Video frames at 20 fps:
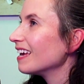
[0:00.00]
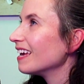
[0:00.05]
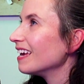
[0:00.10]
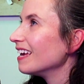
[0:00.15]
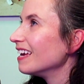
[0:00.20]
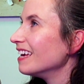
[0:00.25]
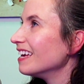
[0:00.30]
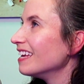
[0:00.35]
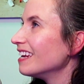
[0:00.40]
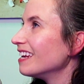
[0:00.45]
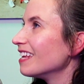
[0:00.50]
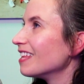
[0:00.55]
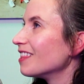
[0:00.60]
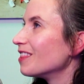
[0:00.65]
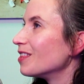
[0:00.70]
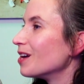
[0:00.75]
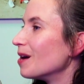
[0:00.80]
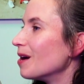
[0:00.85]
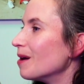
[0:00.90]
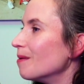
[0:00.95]
in
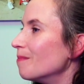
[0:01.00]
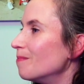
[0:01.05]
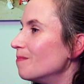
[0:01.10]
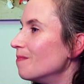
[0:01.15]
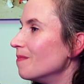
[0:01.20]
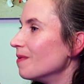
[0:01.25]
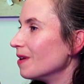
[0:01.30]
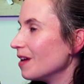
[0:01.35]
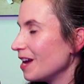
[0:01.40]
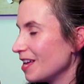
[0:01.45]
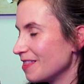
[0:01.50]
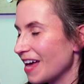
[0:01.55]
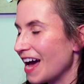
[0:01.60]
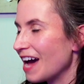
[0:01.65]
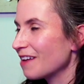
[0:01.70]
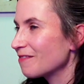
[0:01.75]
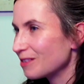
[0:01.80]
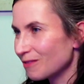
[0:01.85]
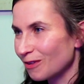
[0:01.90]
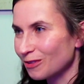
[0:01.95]
the
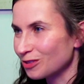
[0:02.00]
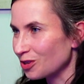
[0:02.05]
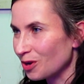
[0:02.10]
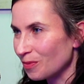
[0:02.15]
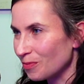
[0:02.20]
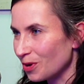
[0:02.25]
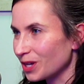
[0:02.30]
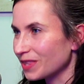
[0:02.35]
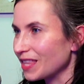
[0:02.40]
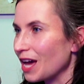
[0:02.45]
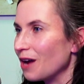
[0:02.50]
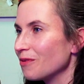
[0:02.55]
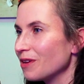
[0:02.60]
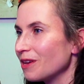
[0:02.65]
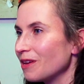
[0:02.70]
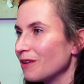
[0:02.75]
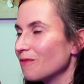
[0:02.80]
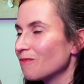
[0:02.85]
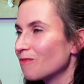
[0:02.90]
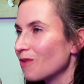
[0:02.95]
Advent devotional book that
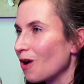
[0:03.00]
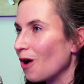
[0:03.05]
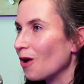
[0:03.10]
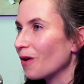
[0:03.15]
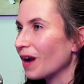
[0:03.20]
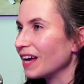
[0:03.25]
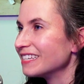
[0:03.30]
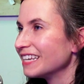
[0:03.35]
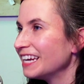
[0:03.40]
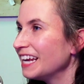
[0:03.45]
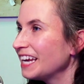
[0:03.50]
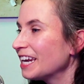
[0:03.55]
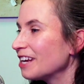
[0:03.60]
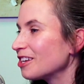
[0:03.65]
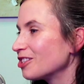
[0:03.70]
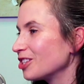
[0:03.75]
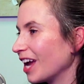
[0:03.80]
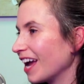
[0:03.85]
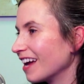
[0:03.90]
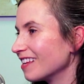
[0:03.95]
we wrote, I didn't get a
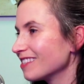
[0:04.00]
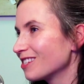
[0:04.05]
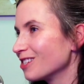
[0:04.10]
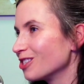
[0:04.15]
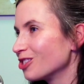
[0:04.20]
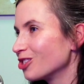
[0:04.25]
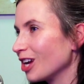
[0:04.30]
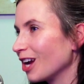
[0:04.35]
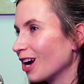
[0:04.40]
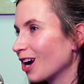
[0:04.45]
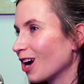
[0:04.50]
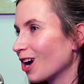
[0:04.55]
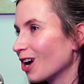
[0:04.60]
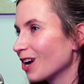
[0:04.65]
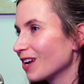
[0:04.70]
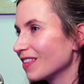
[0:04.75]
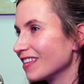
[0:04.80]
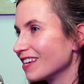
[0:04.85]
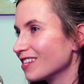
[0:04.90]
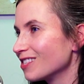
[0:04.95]
chance to
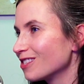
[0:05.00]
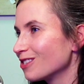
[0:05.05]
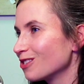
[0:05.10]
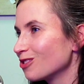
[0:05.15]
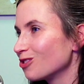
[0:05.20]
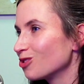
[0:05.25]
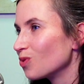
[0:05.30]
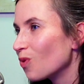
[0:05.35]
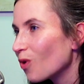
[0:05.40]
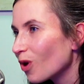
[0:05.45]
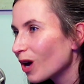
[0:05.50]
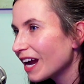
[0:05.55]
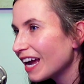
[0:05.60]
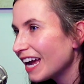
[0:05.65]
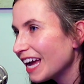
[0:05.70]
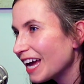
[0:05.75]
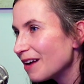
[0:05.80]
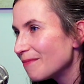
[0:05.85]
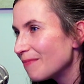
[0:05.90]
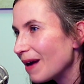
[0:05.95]
share this
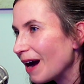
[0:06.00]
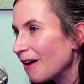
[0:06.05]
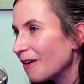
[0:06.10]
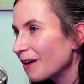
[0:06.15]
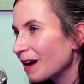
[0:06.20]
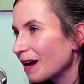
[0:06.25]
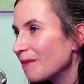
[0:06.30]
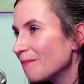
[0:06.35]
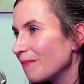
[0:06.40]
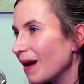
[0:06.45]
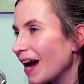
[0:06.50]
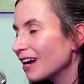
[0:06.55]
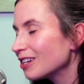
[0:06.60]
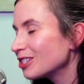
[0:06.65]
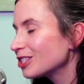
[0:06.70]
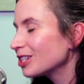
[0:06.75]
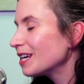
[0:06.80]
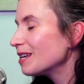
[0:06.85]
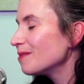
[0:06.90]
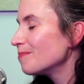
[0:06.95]
story about
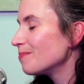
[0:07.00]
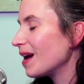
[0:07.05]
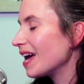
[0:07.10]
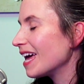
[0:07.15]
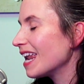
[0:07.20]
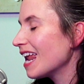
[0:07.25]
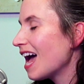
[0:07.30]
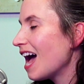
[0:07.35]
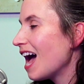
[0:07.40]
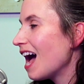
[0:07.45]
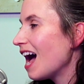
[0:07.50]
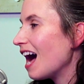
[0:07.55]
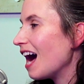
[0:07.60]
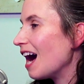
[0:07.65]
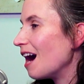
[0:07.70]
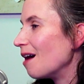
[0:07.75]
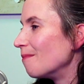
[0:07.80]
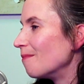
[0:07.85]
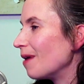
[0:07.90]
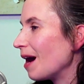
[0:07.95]
compassion, but
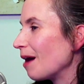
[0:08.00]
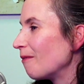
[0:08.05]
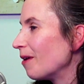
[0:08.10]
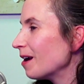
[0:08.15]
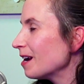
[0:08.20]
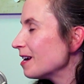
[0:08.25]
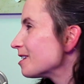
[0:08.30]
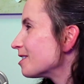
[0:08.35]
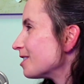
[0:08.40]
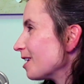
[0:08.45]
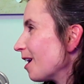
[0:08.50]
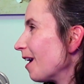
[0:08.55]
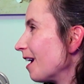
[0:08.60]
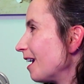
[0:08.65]
I wanted to share